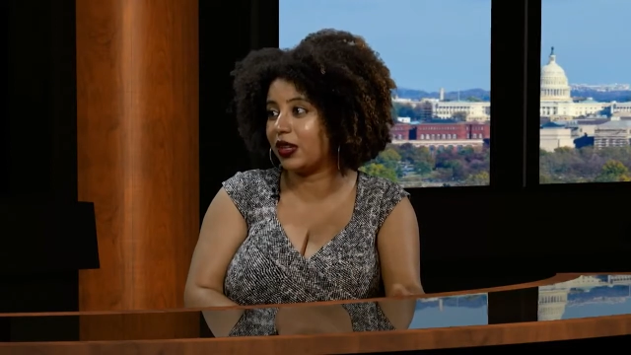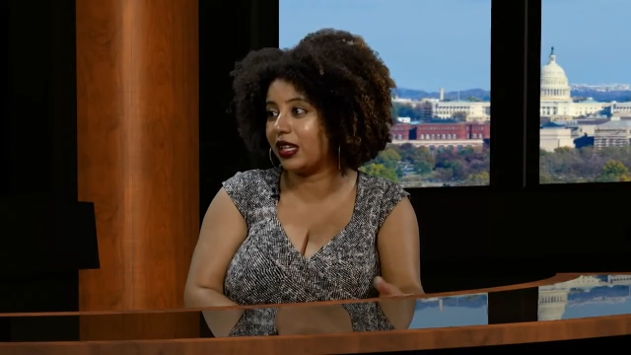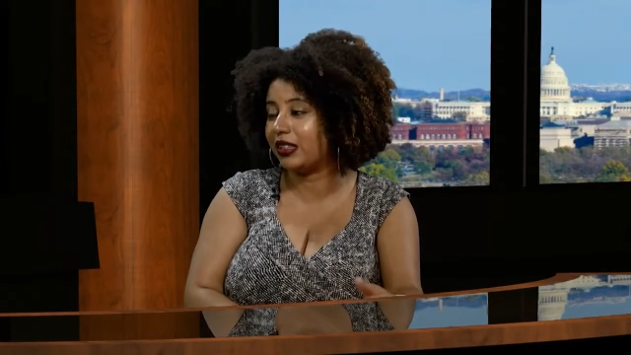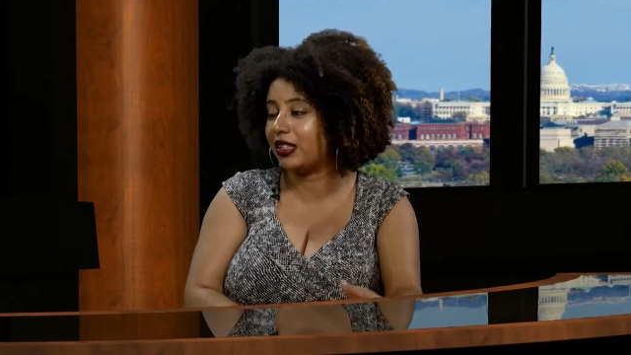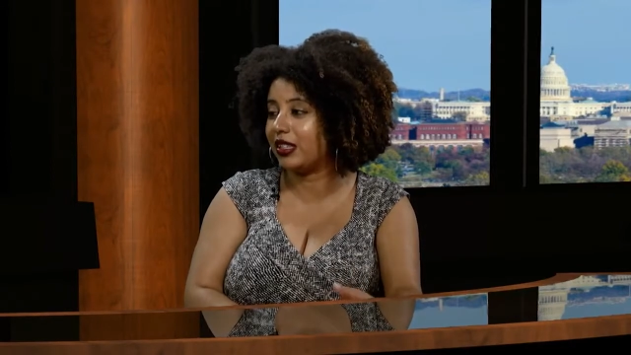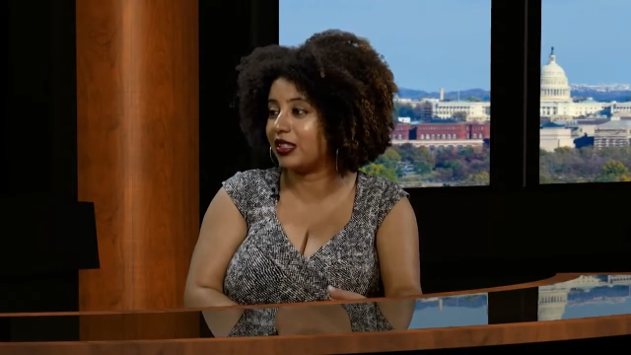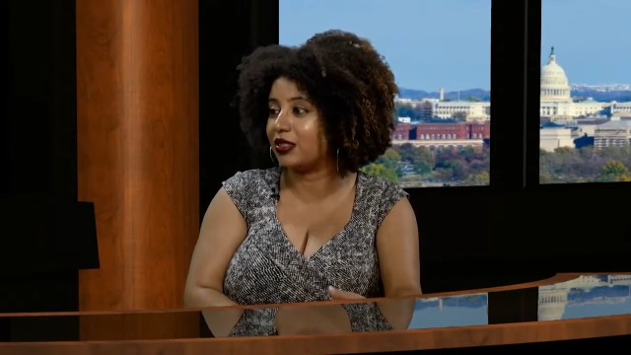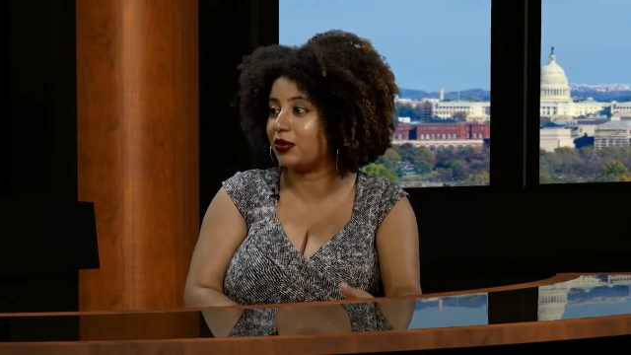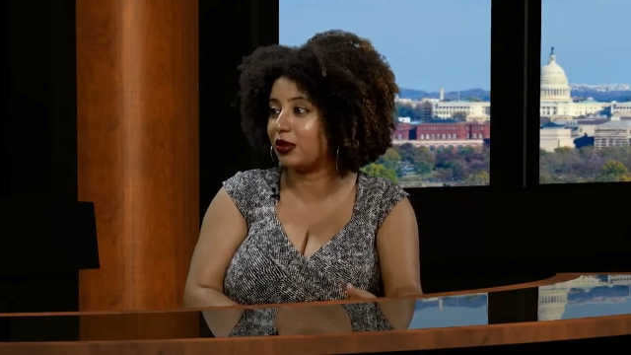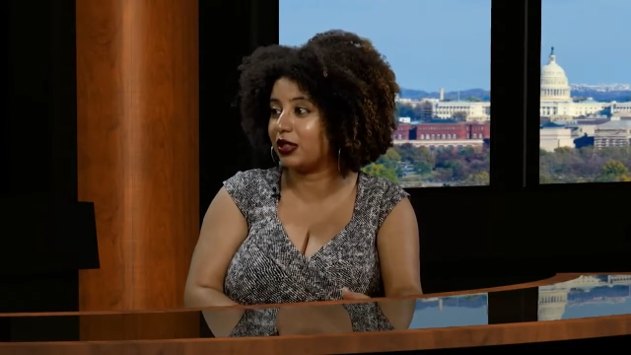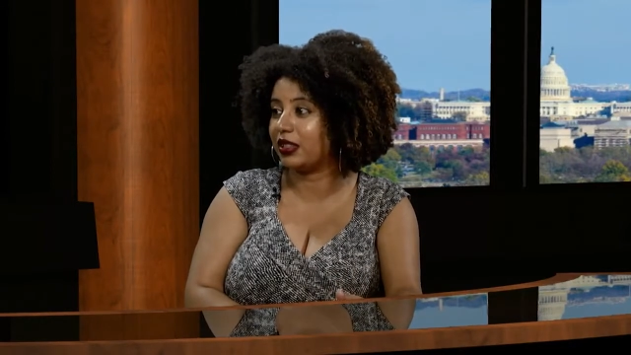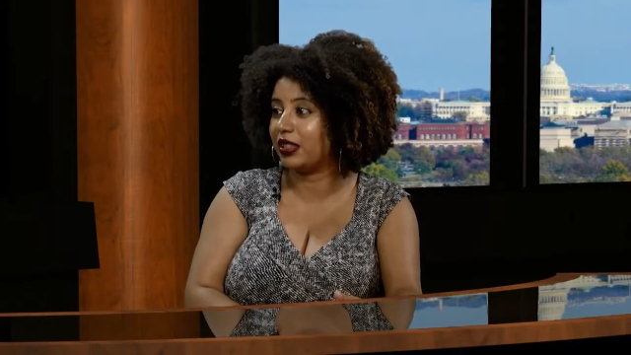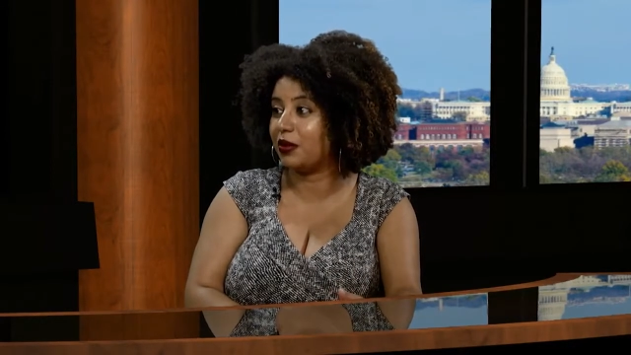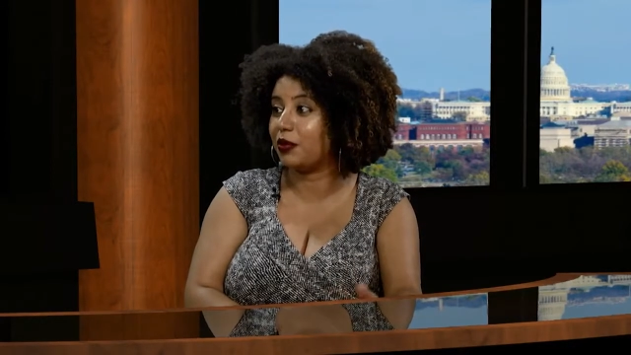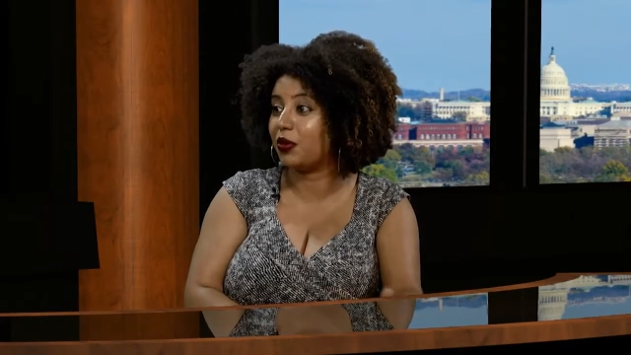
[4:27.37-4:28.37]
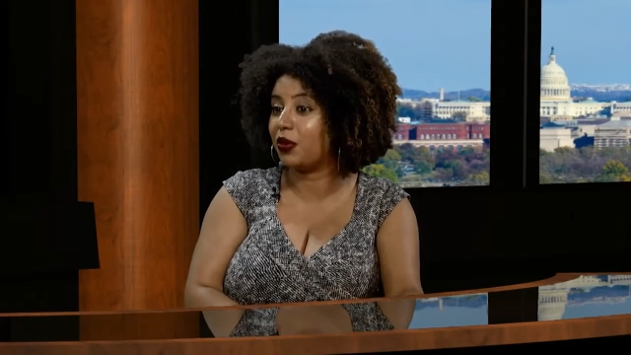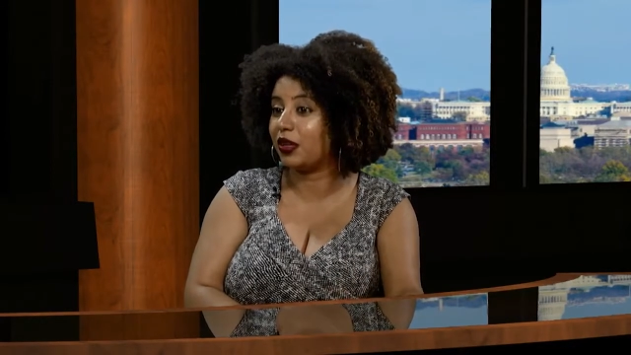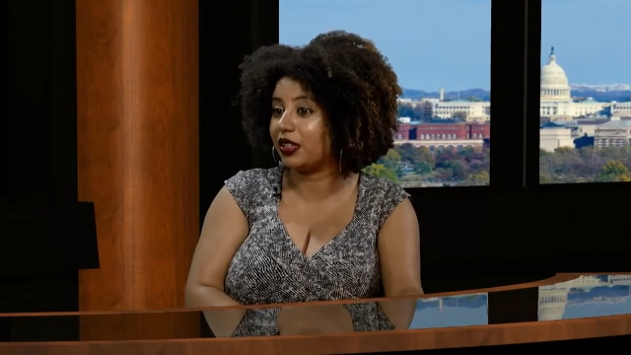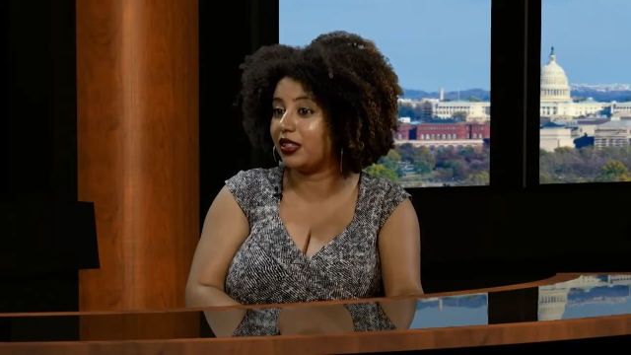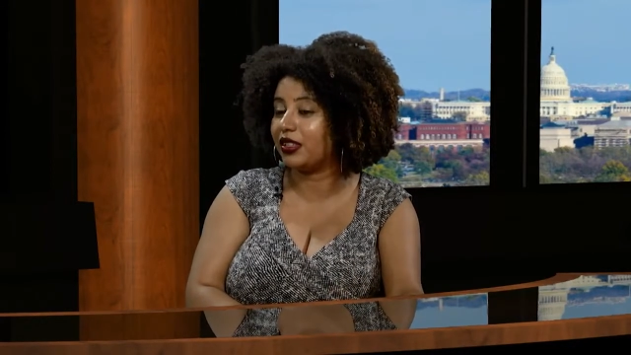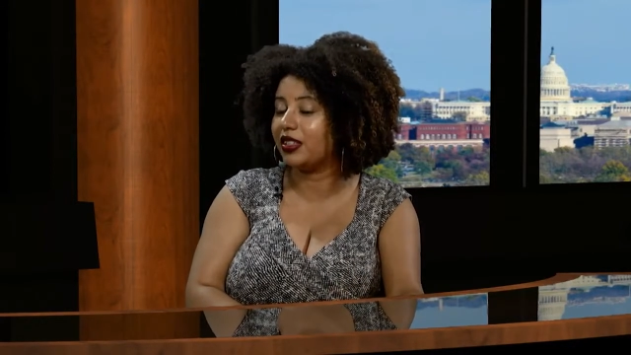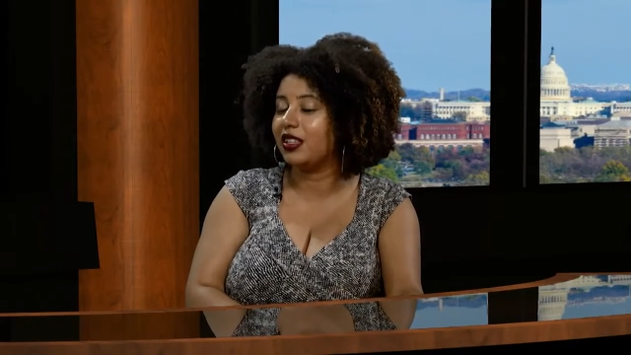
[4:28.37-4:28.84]
I think is really
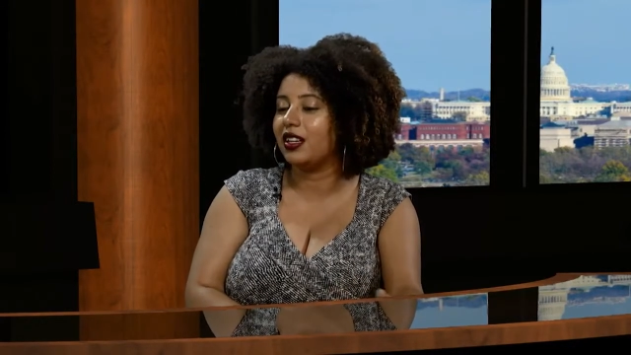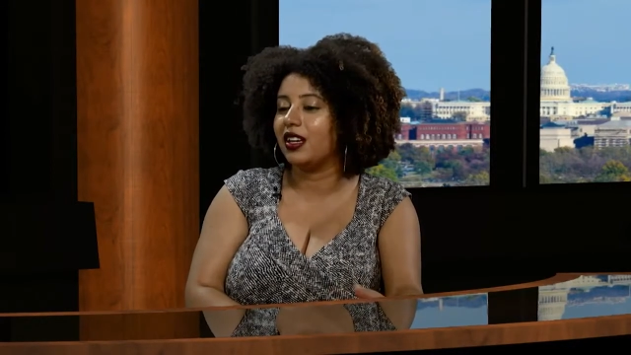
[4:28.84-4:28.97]
important.